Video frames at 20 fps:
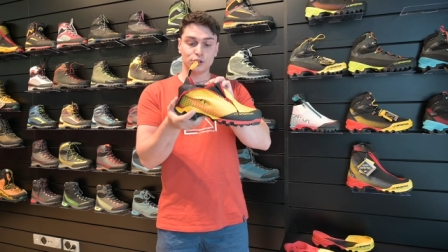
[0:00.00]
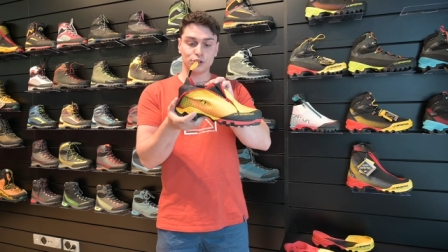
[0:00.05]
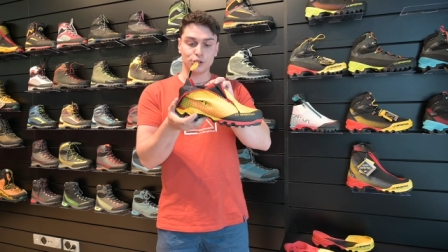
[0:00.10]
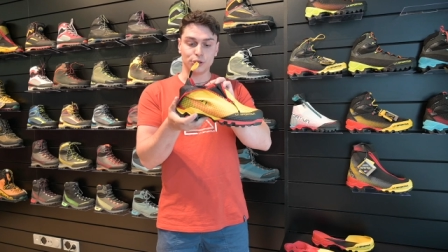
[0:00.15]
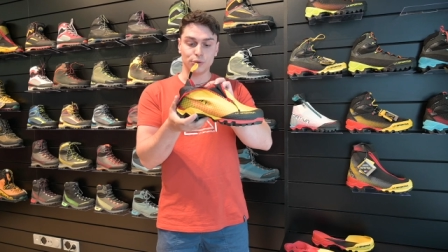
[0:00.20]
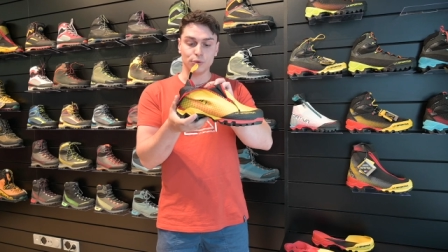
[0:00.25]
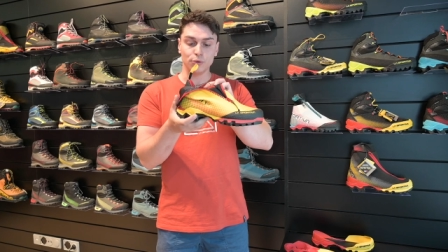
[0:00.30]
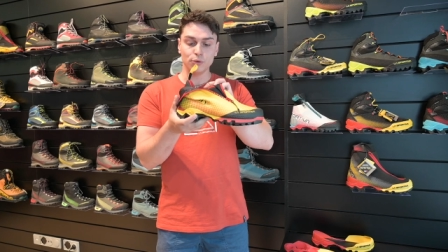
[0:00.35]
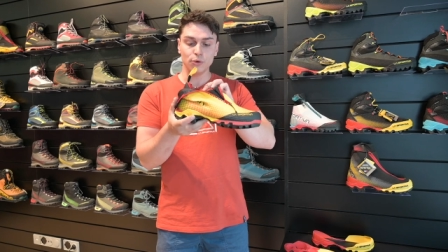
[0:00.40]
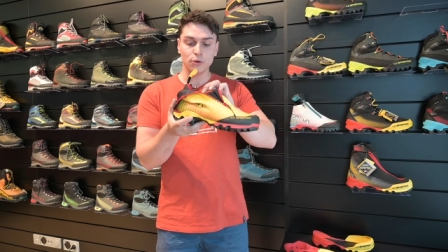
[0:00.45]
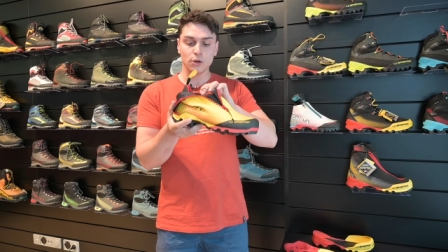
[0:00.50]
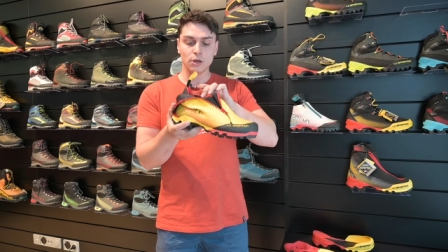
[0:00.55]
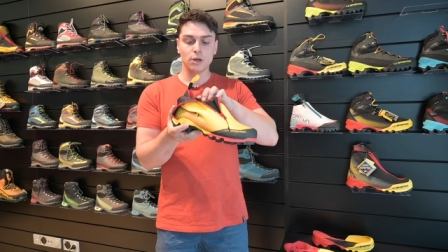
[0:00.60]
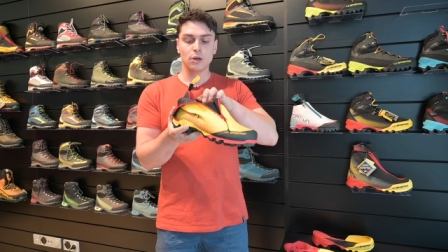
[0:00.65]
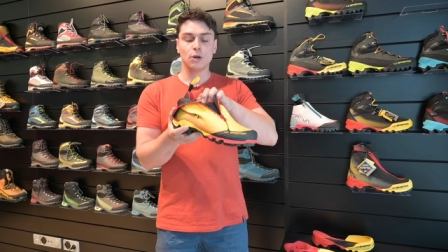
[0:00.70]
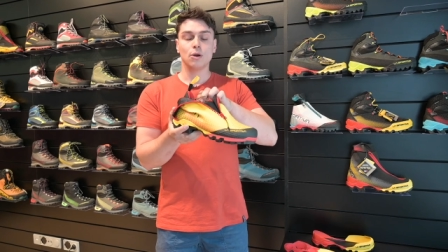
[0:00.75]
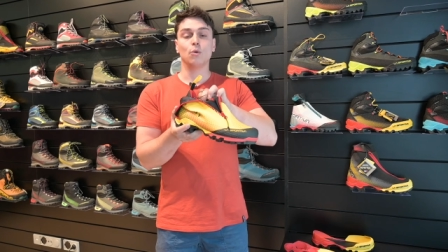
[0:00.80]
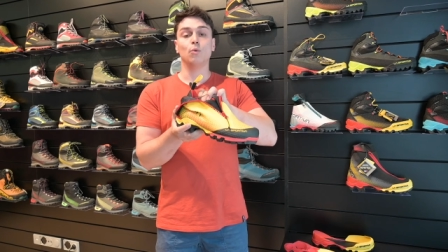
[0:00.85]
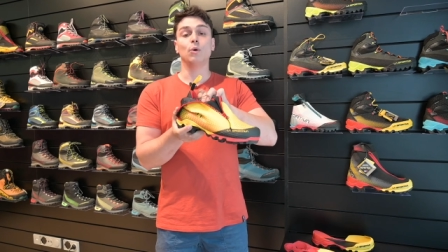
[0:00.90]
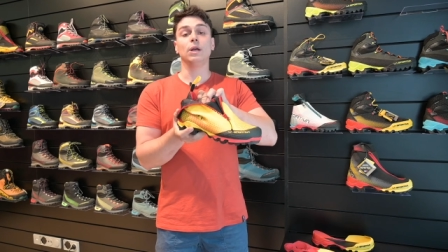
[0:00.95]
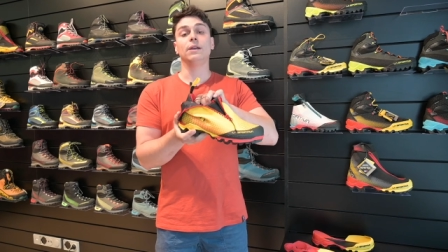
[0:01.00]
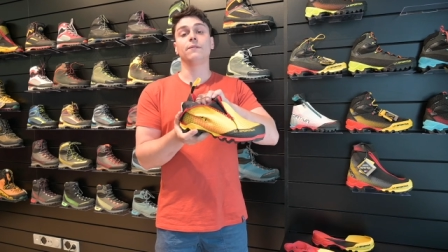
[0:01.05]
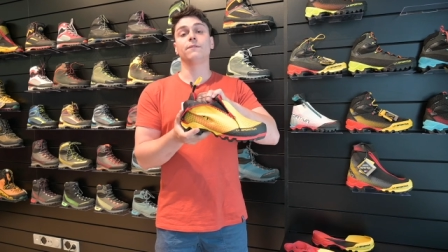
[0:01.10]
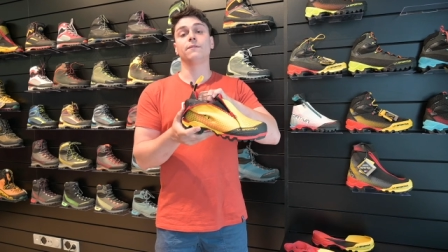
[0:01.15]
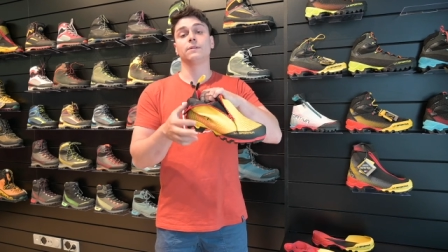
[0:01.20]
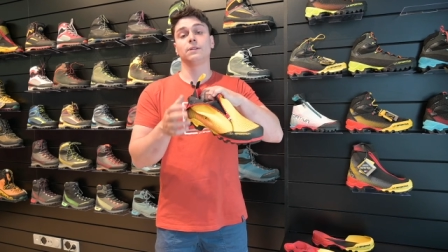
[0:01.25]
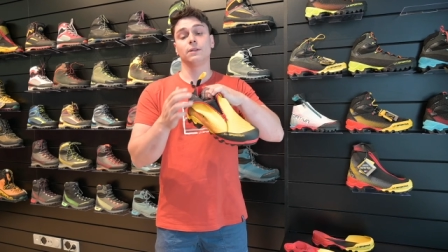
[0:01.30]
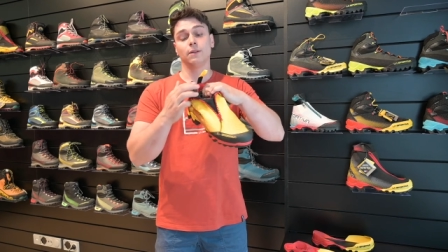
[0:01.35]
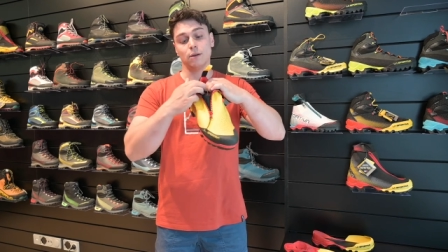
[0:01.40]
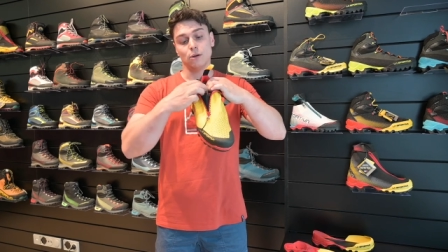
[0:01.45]
shoe with,
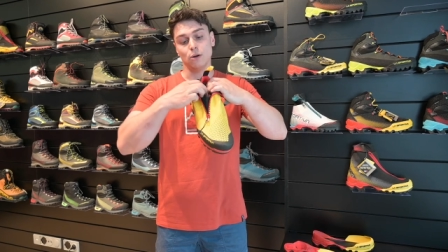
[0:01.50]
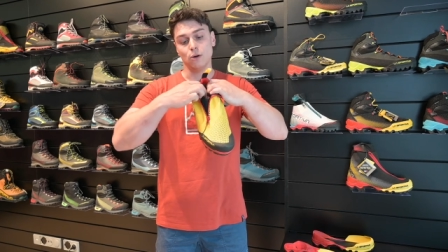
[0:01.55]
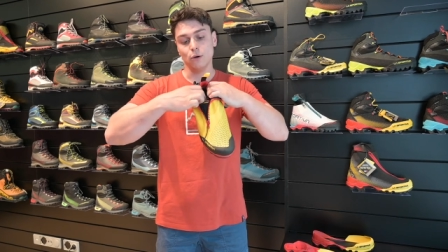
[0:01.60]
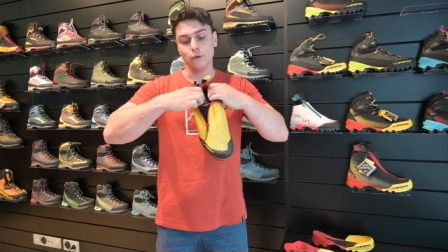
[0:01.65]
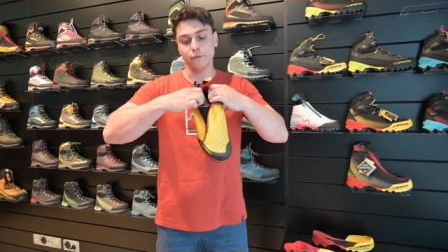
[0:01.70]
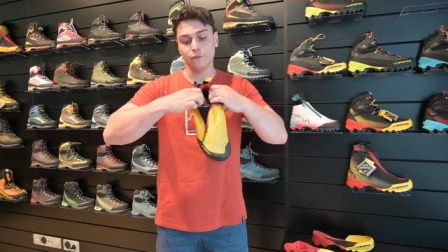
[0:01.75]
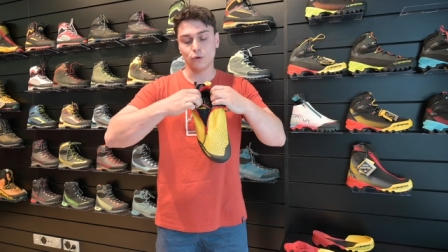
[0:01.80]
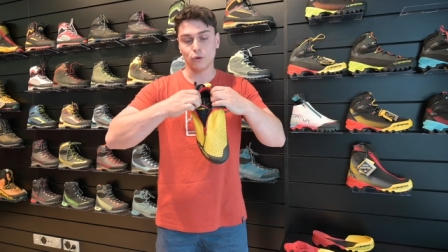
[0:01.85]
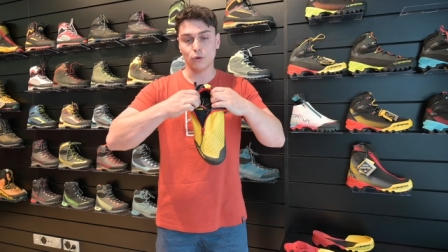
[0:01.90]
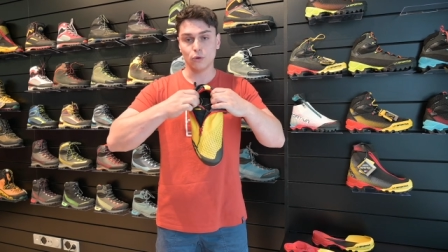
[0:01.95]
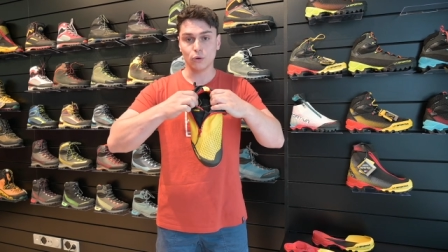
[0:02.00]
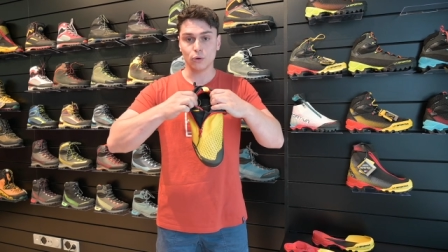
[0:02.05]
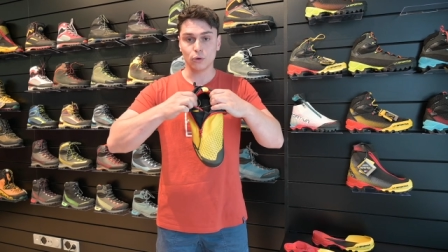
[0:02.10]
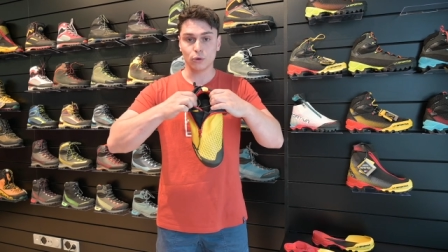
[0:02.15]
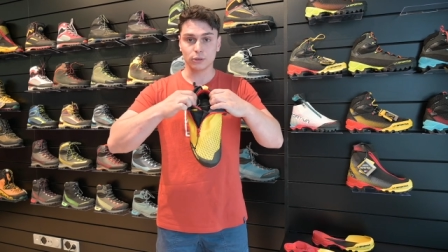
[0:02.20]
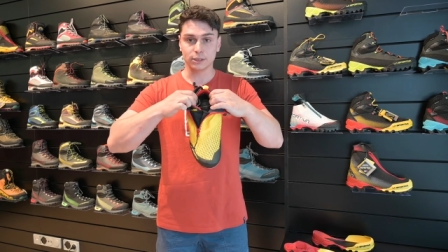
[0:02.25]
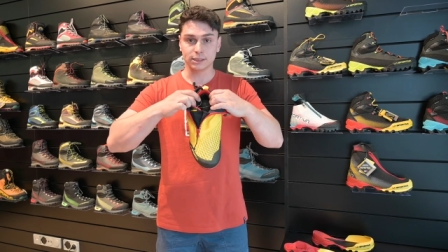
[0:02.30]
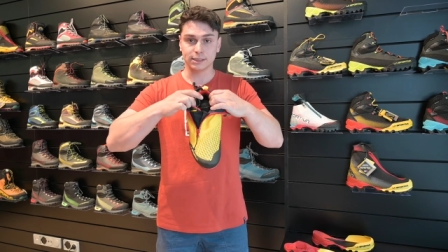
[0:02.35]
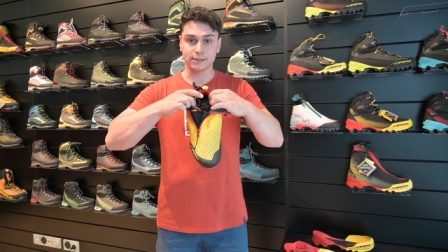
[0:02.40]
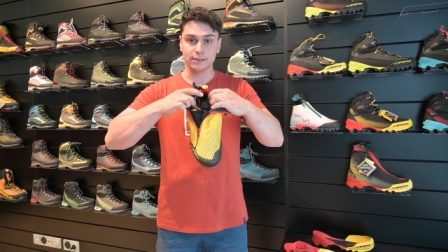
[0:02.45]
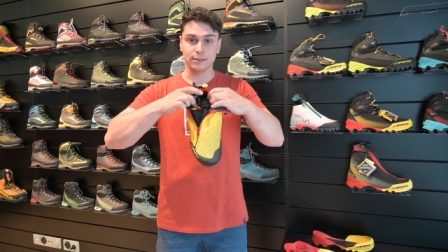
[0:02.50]
of course,